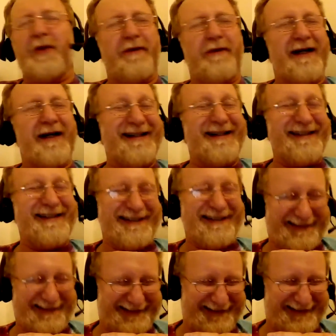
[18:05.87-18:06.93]
of God.
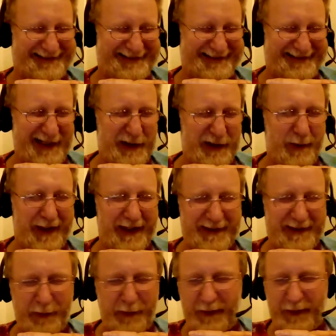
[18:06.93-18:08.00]
That's why
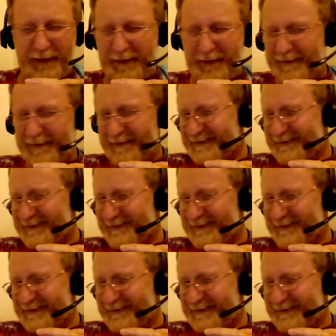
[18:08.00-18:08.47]
it's beautiful.